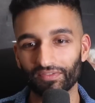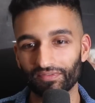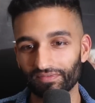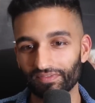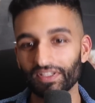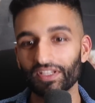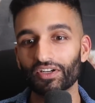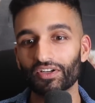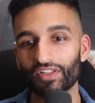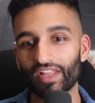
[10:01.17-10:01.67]

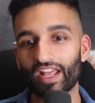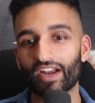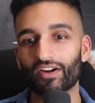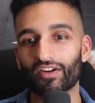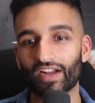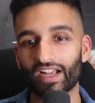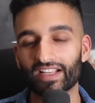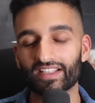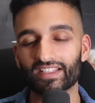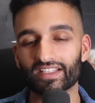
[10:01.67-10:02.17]
fear that
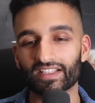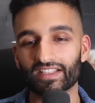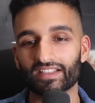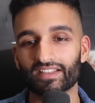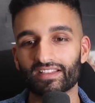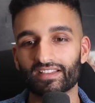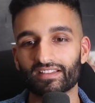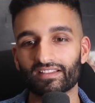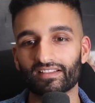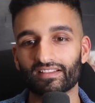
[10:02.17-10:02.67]

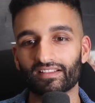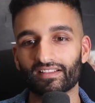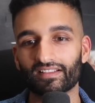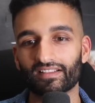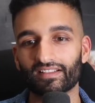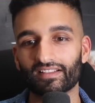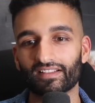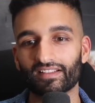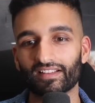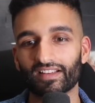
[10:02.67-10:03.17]
arises
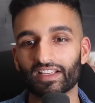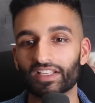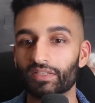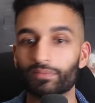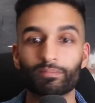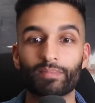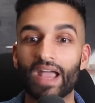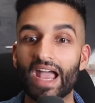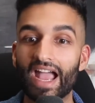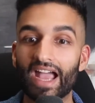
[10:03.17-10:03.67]
is
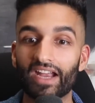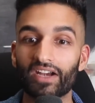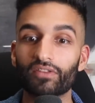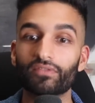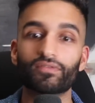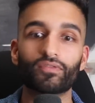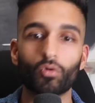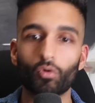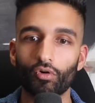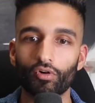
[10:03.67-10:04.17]
bad
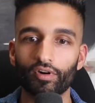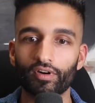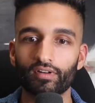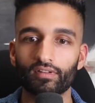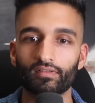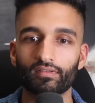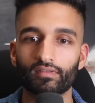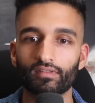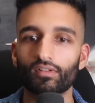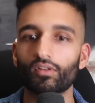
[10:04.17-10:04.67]
for
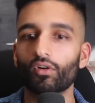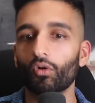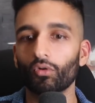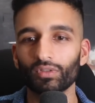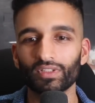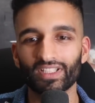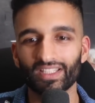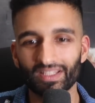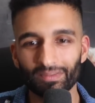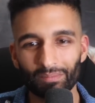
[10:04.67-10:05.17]

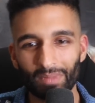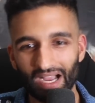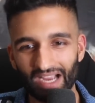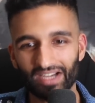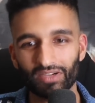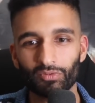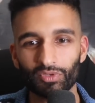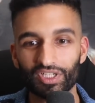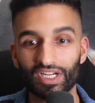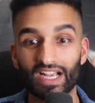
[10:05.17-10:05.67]
only the
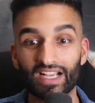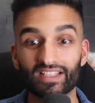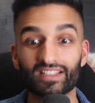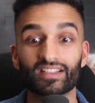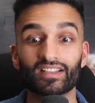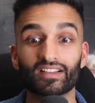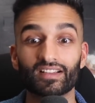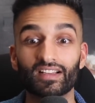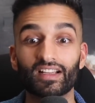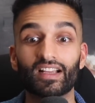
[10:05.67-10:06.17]
mind which has
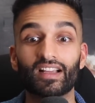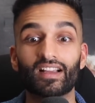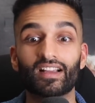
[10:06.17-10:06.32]
a